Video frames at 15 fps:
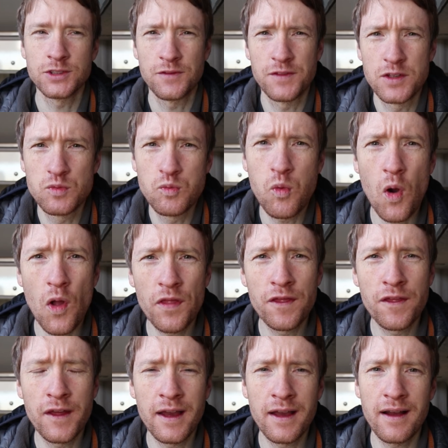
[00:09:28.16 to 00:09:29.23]
So if there's one
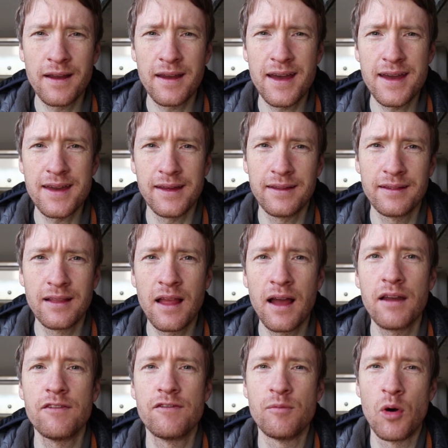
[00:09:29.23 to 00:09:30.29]
thing I hate in
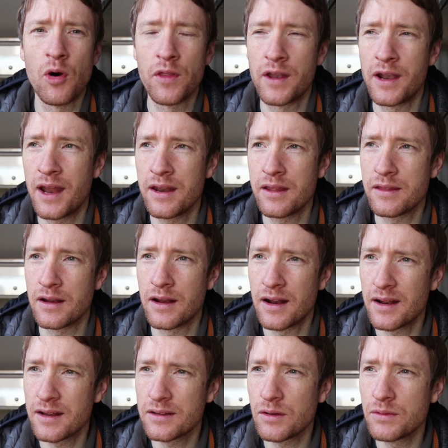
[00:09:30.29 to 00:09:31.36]
life more than anything,
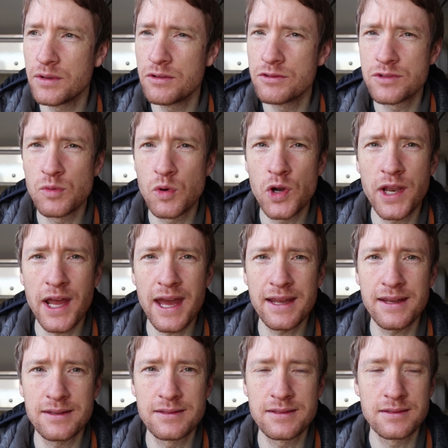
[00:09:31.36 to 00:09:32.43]
and I don't use the word
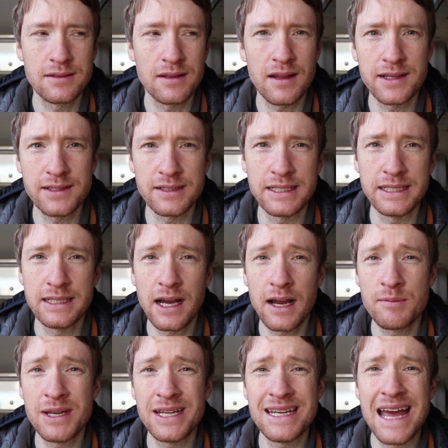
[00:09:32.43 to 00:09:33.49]
hate lightly, I
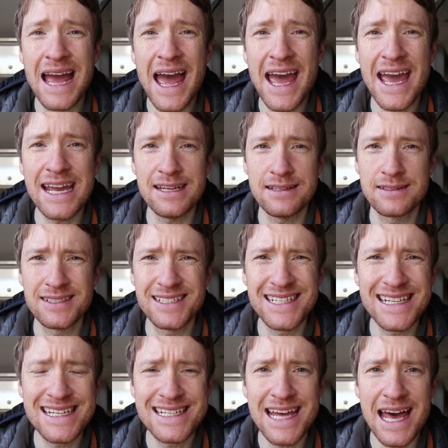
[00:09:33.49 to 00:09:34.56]
mean hate,
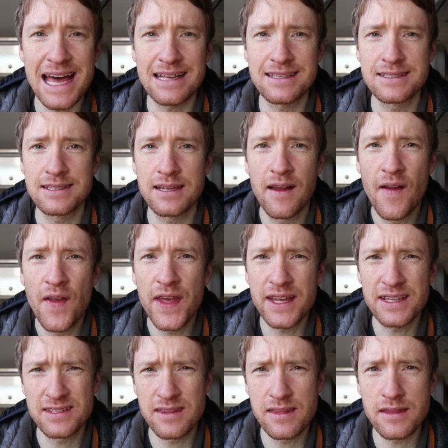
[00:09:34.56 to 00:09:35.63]
detest
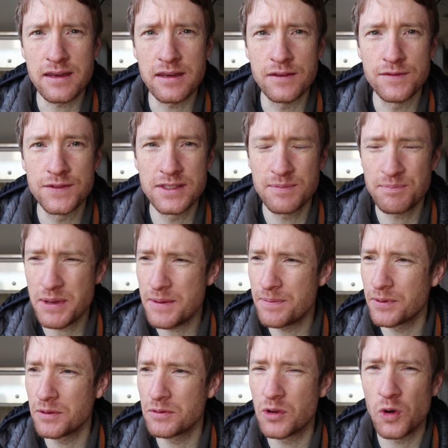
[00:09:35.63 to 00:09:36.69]
it's thieves,
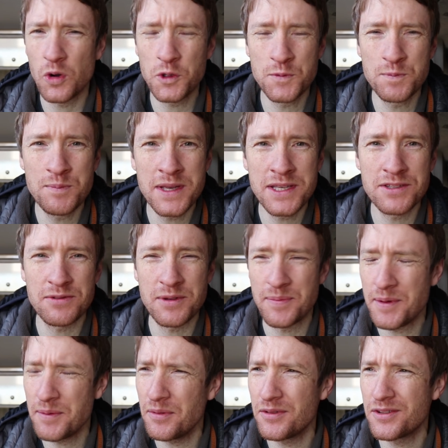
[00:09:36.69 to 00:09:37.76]
people who cause misery,
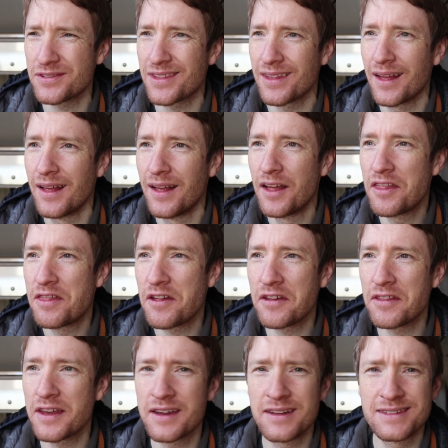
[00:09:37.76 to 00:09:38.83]
people who just
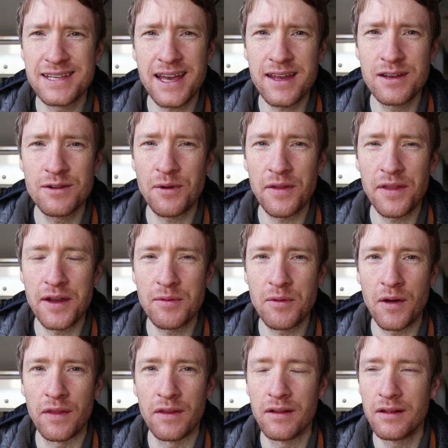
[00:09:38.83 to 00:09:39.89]
think they can take what they
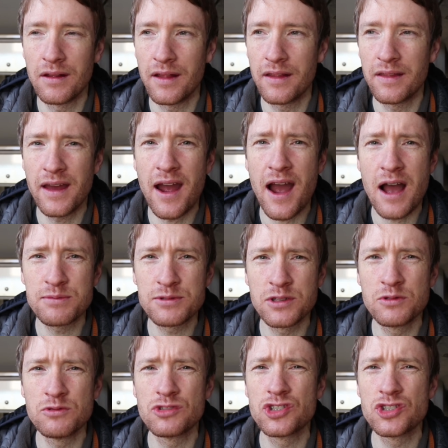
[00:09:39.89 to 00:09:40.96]
want. Uh, they're
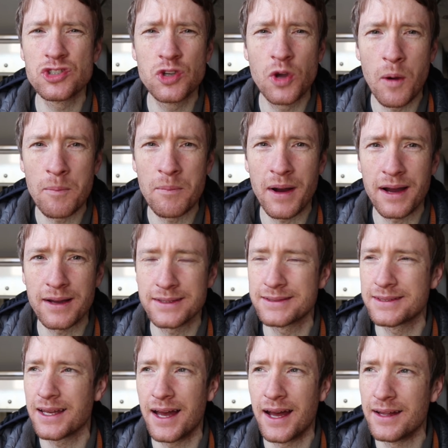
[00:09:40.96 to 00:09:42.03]
absolute
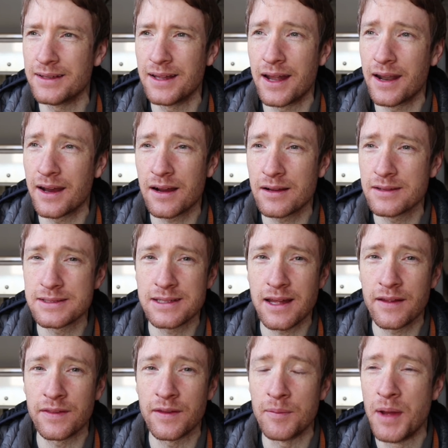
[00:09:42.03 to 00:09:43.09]
scumbags and, and I can't
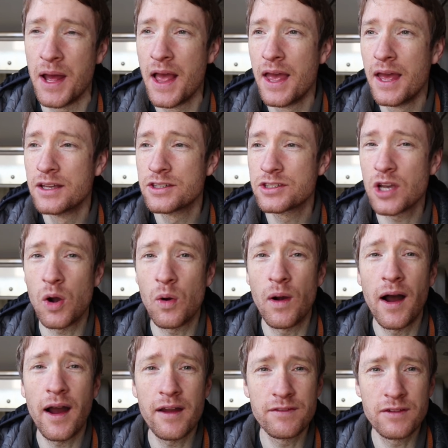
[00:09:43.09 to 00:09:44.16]
stand them. So
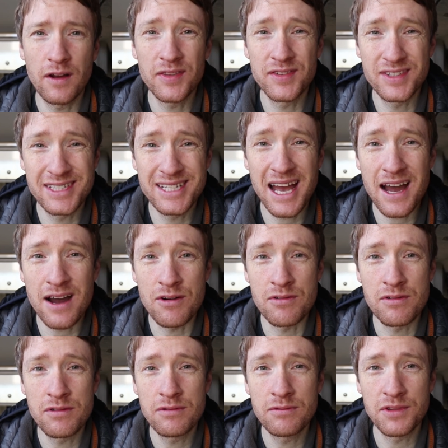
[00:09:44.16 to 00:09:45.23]
I have gone to
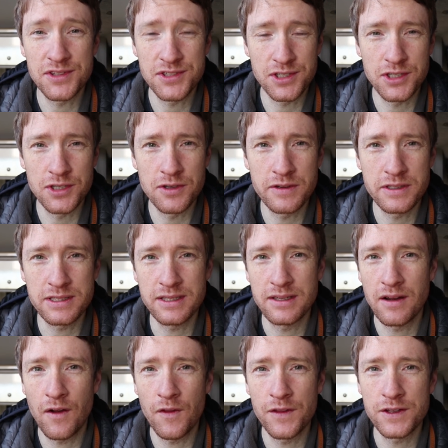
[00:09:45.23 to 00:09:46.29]
town with security
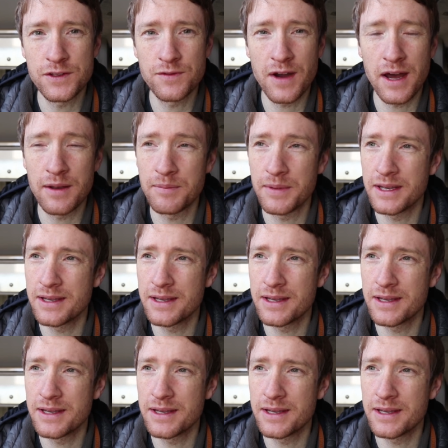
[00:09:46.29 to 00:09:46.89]
on this van